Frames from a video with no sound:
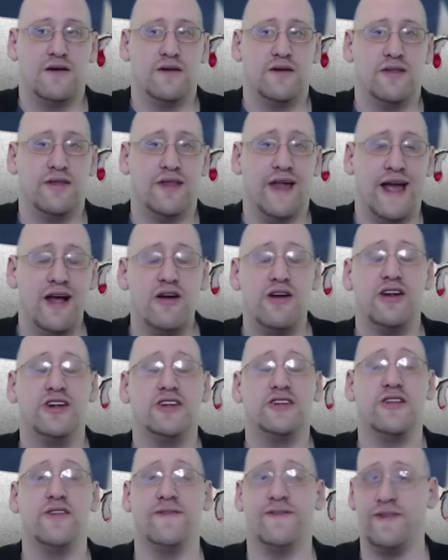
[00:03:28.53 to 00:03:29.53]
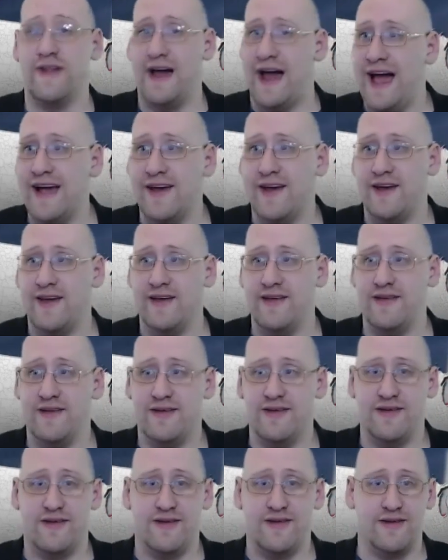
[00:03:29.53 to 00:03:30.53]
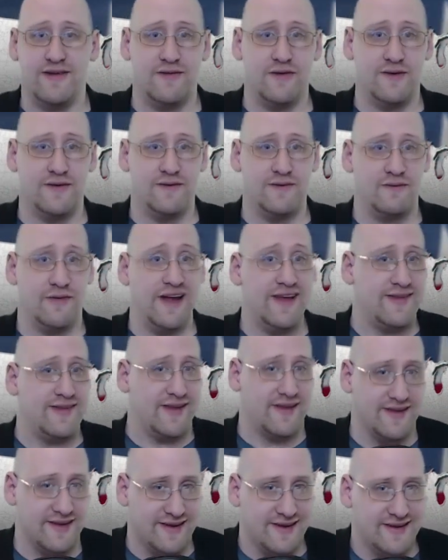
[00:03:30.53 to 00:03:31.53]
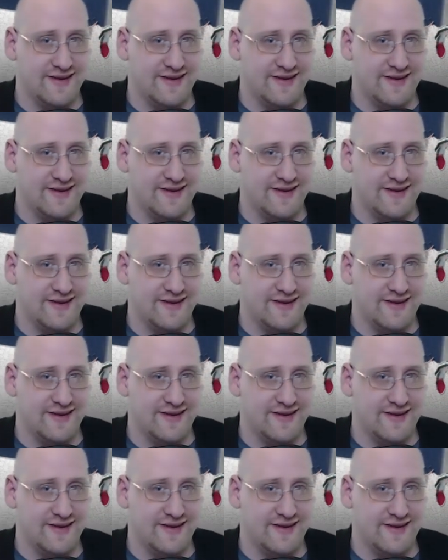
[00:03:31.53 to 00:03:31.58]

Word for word: The heritage of the flag is racist.